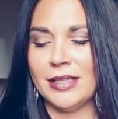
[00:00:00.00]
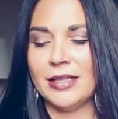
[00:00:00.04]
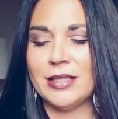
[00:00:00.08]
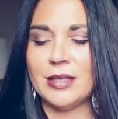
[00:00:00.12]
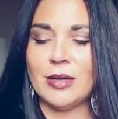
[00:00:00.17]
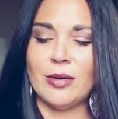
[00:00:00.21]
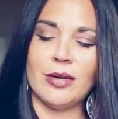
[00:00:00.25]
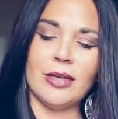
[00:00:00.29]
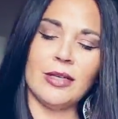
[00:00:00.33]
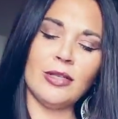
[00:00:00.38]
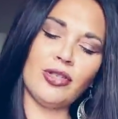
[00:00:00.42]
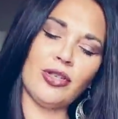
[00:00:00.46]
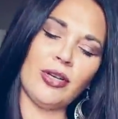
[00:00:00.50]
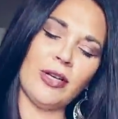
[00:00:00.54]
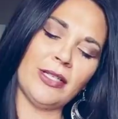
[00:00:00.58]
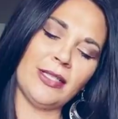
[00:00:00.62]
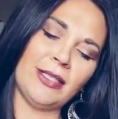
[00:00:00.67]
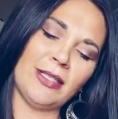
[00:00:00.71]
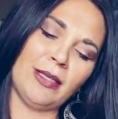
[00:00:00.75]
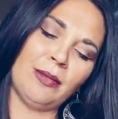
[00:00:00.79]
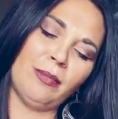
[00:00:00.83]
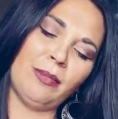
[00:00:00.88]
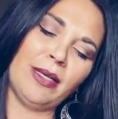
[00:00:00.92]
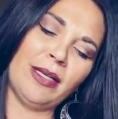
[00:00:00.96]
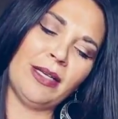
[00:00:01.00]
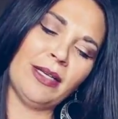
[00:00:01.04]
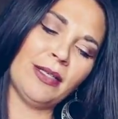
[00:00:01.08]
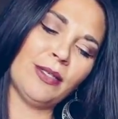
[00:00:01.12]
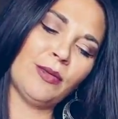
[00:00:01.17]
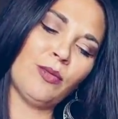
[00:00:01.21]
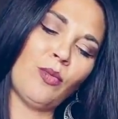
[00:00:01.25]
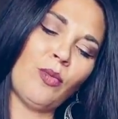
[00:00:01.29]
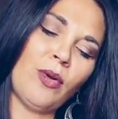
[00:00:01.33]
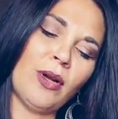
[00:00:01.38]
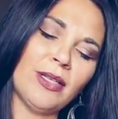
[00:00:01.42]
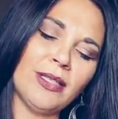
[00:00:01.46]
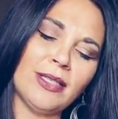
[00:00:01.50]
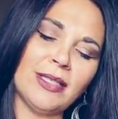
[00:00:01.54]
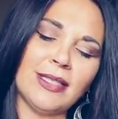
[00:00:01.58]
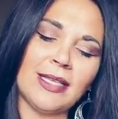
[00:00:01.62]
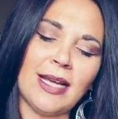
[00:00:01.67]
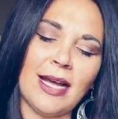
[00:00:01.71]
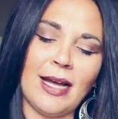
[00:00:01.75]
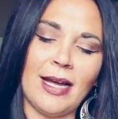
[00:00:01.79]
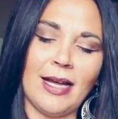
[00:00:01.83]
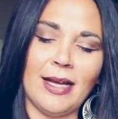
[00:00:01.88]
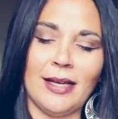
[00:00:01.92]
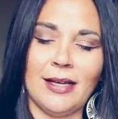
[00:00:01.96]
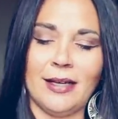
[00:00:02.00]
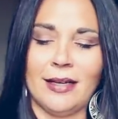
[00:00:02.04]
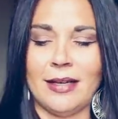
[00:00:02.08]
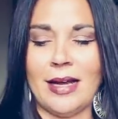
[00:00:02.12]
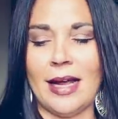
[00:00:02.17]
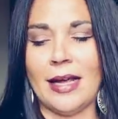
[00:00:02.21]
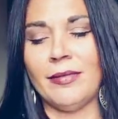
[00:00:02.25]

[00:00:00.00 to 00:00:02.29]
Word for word: It's so interesting because one side,